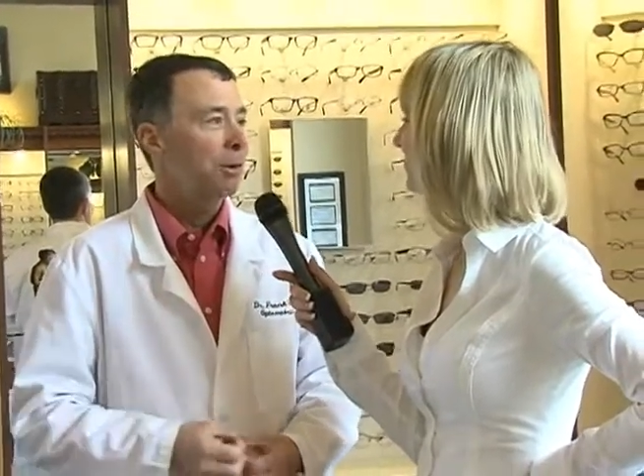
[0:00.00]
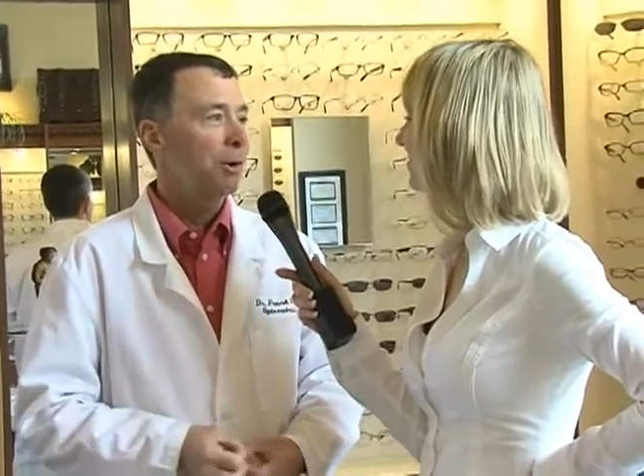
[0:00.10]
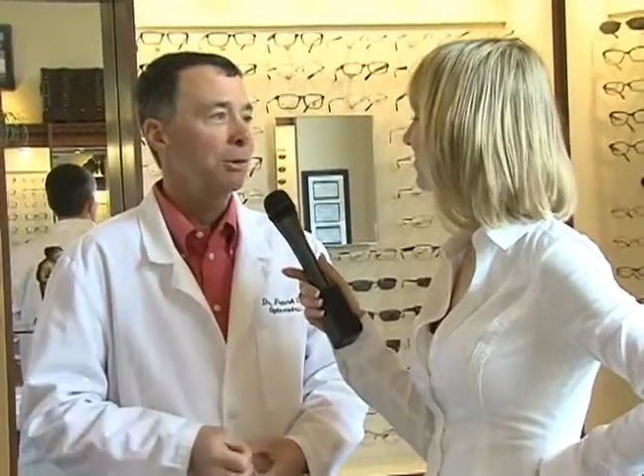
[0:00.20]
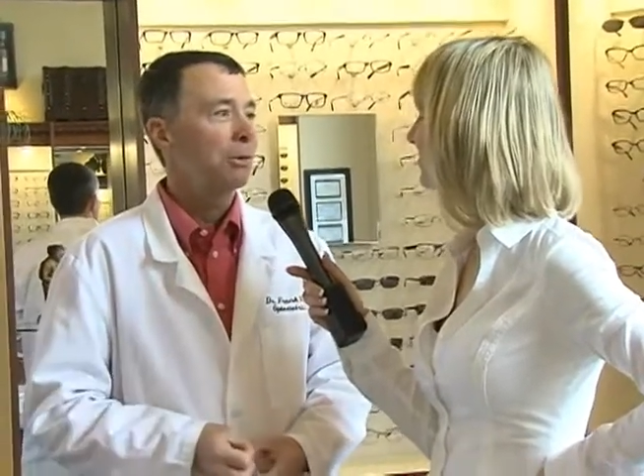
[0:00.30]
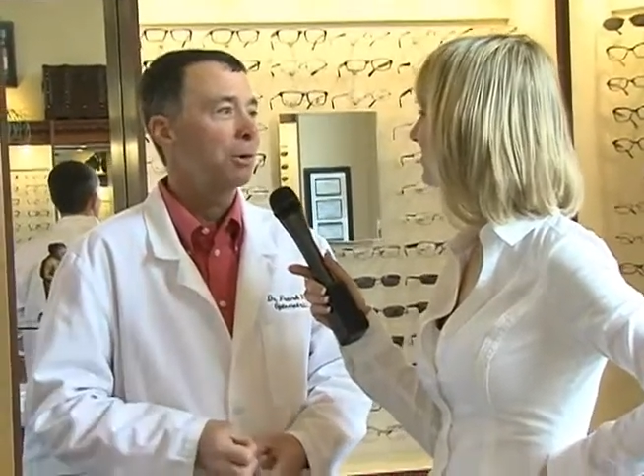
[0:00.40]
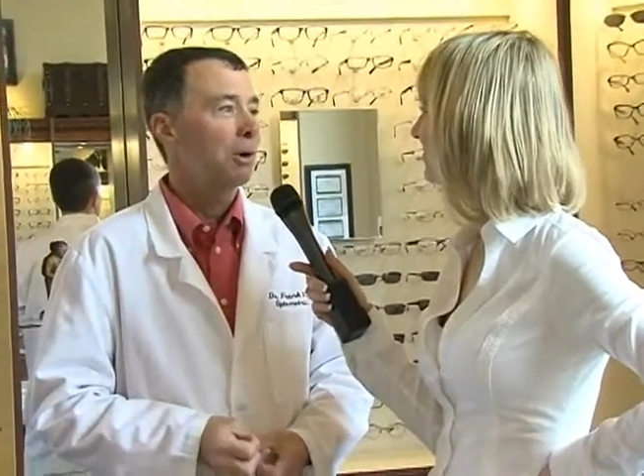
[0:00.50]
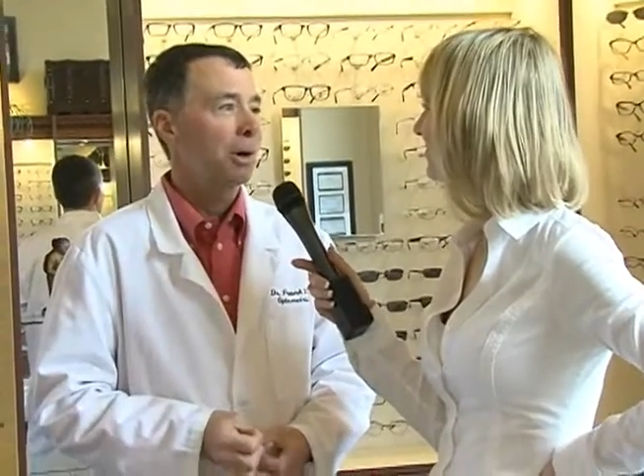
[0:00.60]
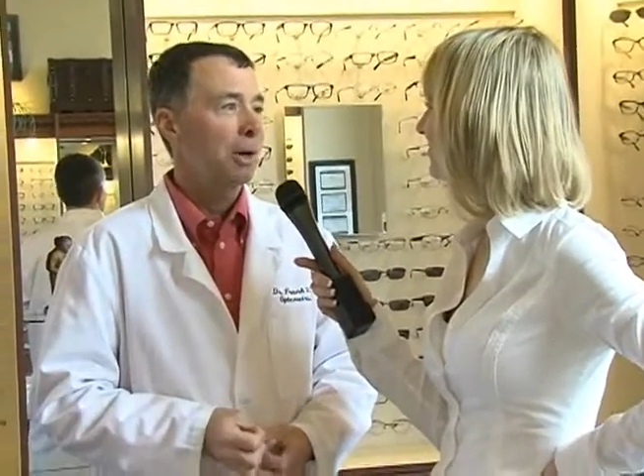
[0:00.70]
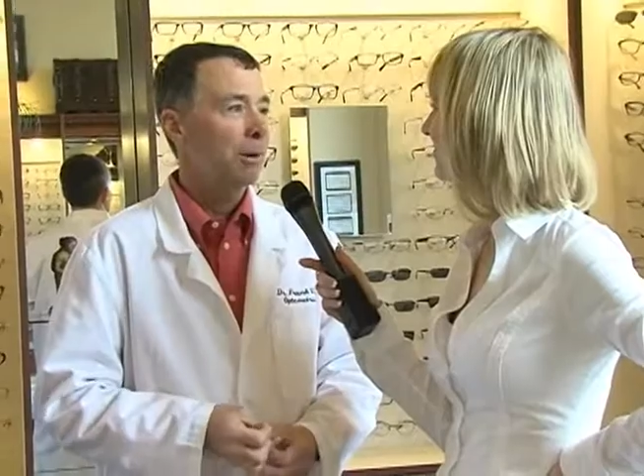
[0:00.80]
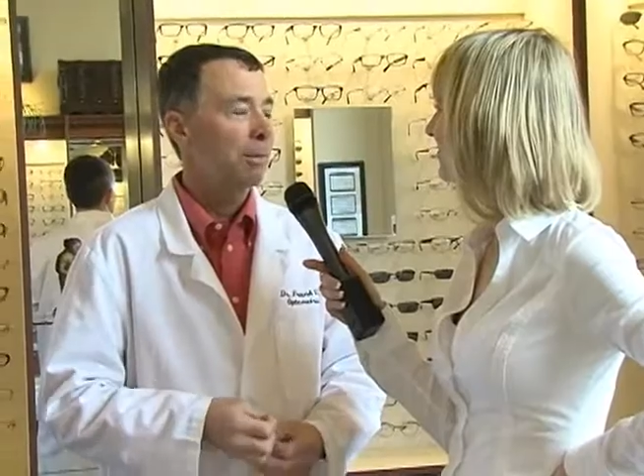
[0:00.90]
you're also
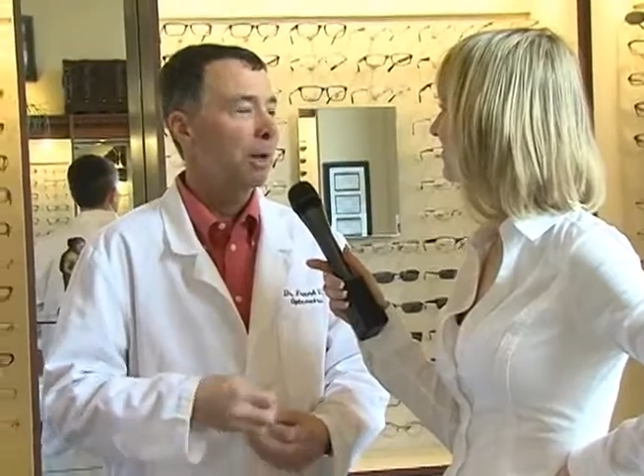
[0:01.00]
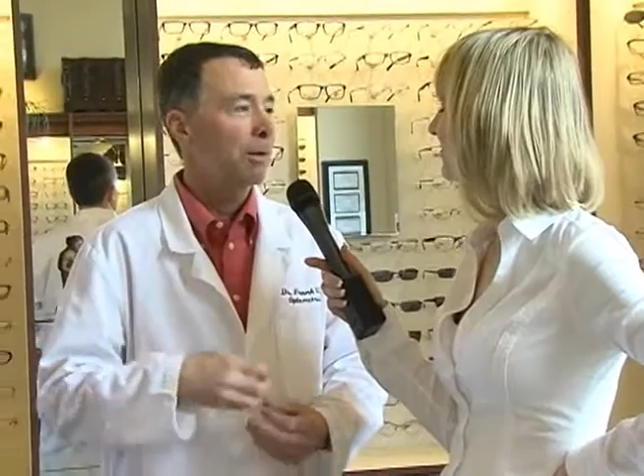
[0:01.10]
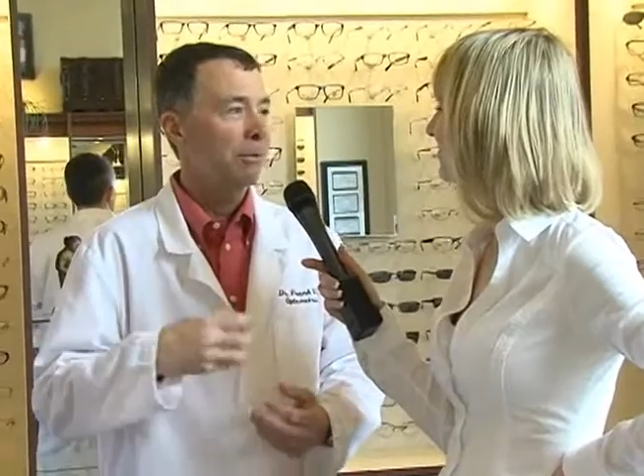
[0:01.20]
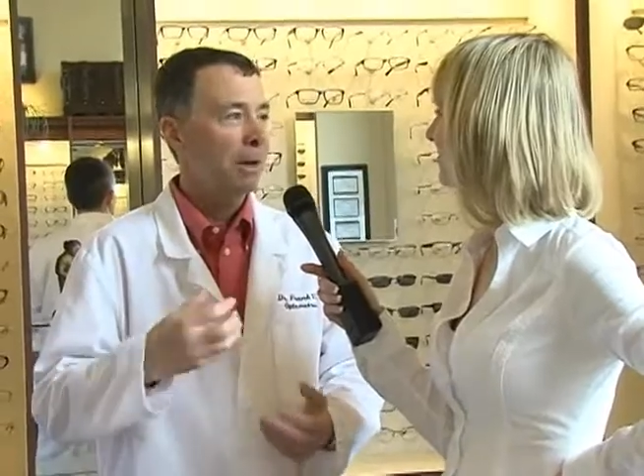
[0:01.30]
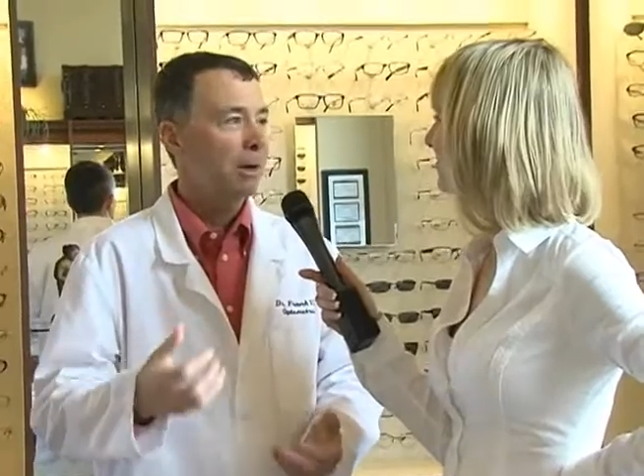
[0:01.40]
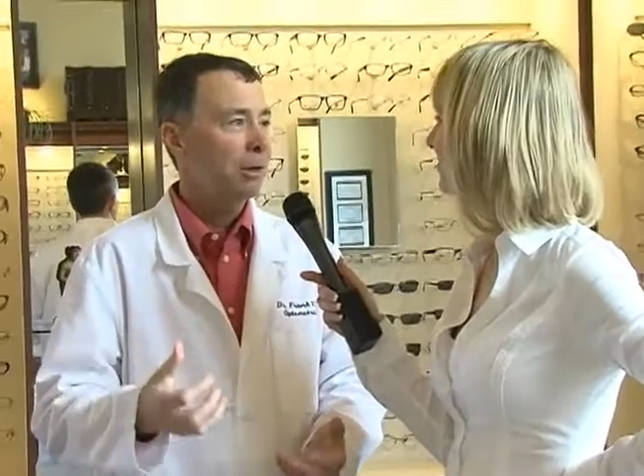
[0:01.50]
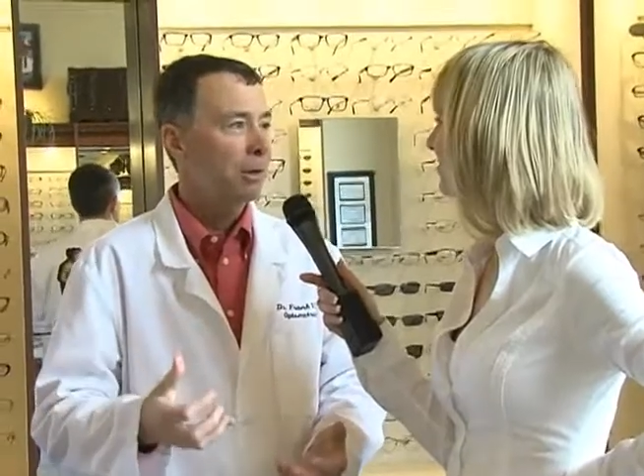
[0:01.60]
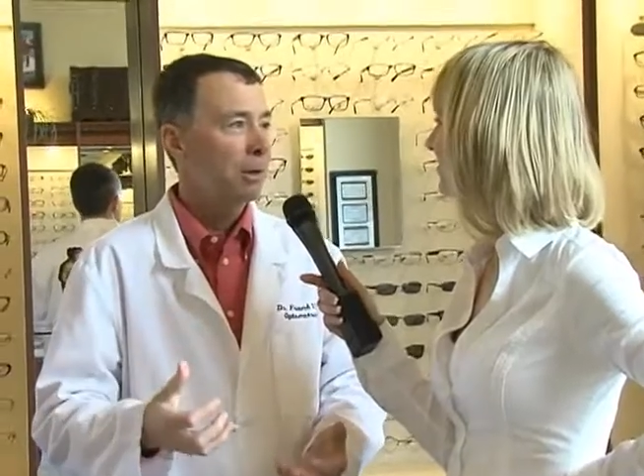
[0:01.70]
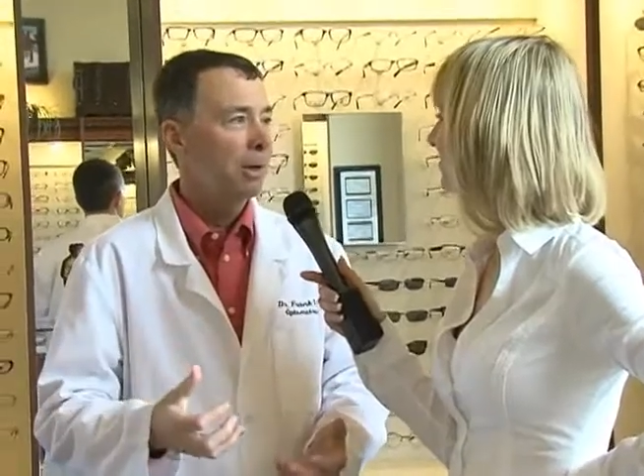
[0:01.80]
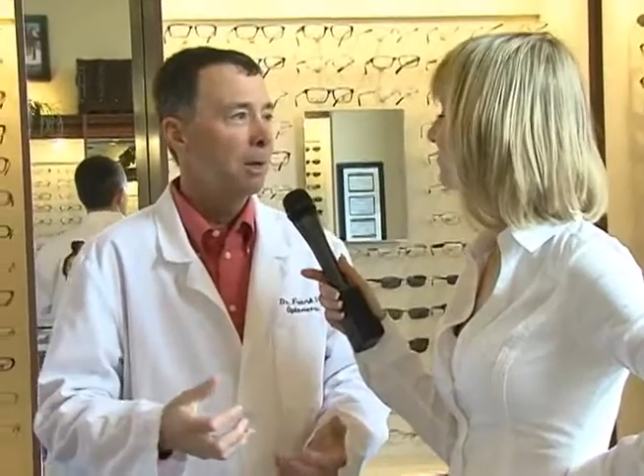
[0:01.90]
talking about a
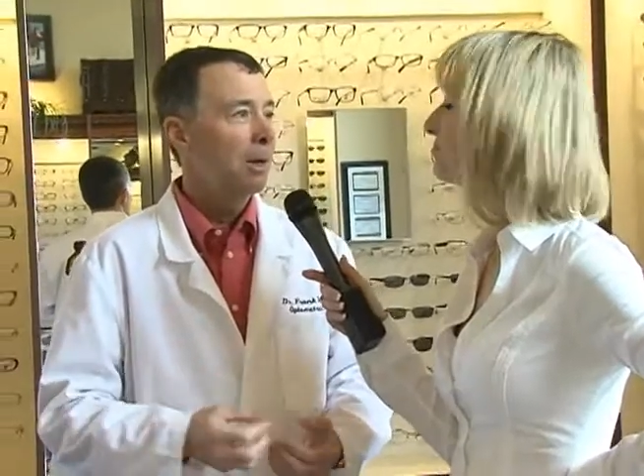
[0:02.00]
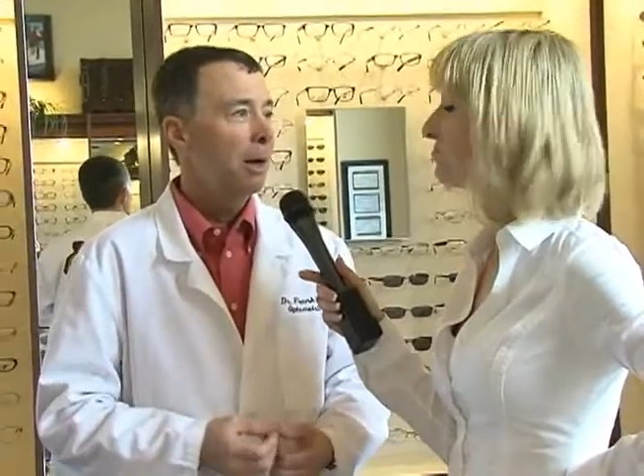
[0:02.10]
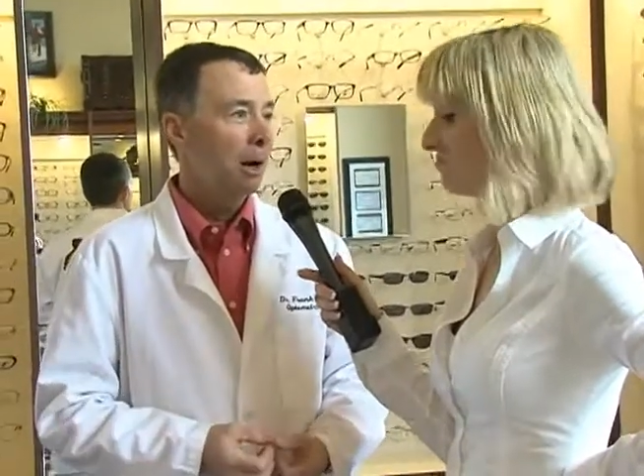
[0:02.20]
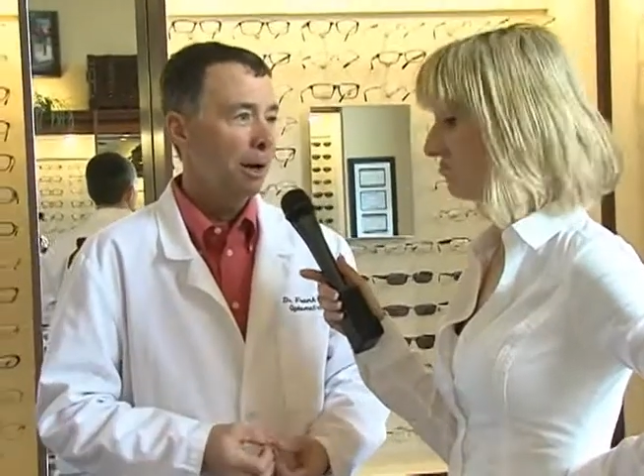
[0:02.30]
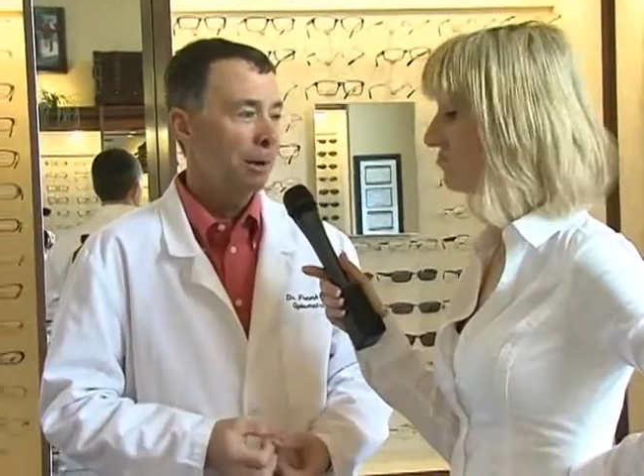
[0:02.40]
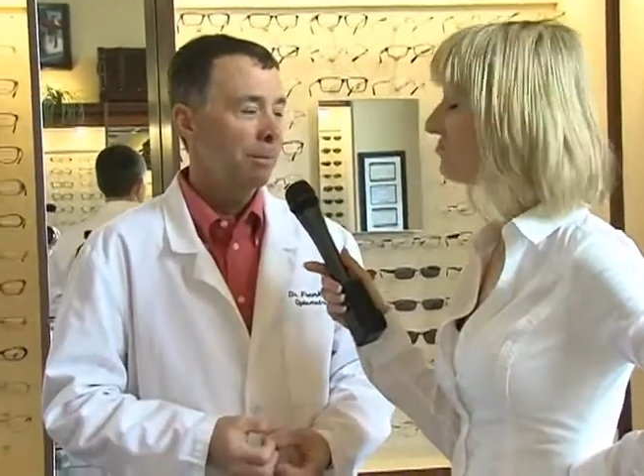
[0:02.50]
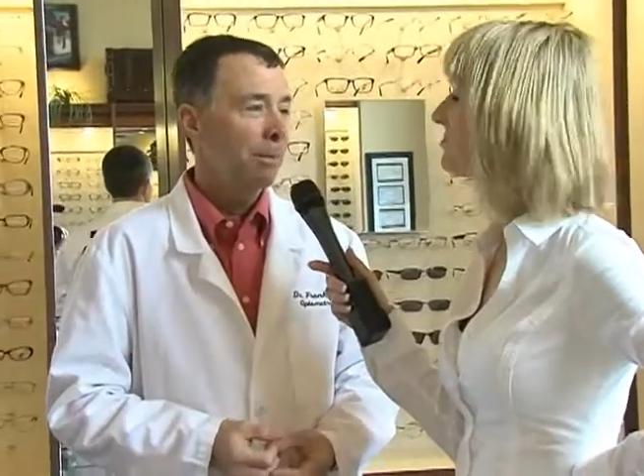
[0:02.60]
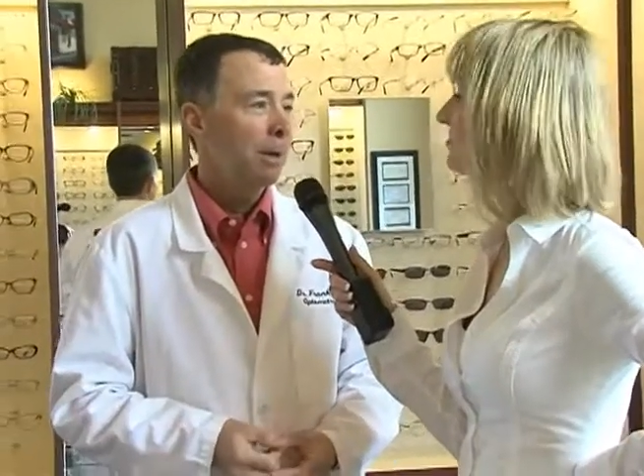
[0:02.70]
fashion item,